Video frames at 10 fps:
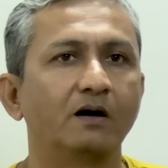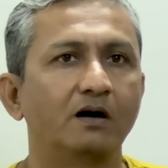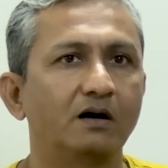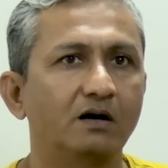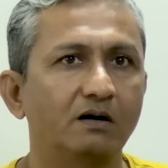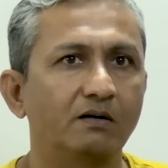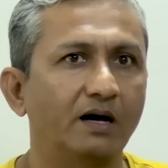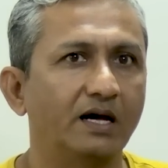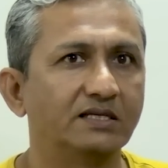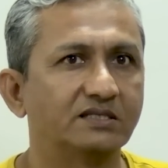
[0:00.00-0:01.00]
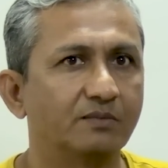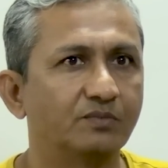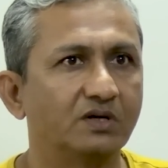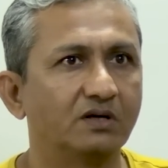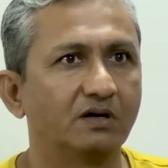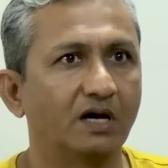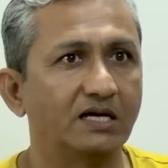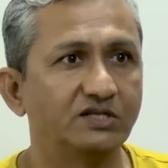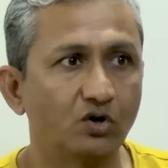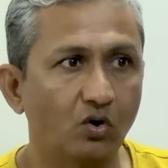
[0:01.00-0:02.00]

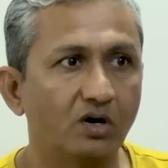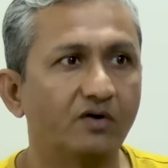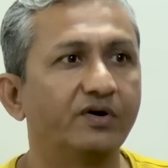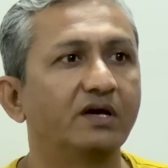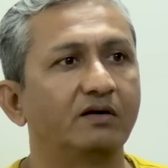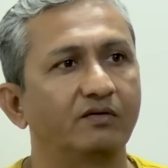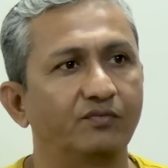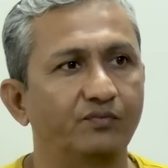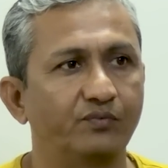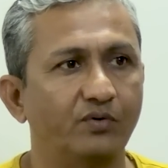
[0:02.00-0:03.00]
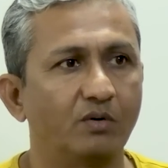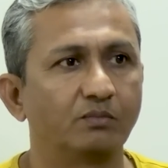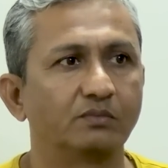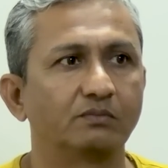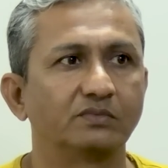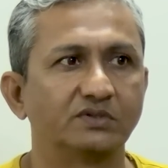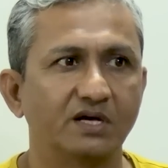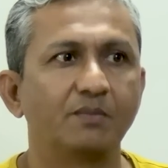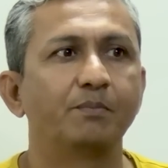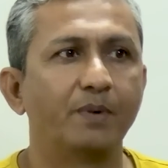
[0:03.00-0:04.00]
Has he gone away from
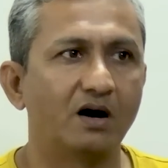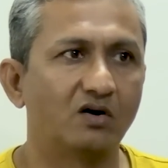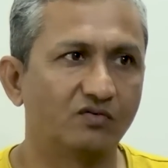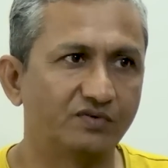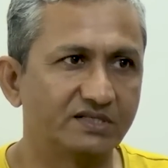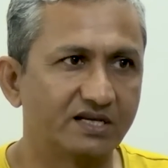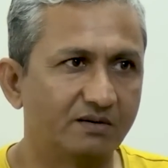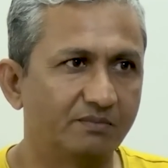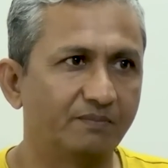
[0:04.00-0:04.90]
some part of his game?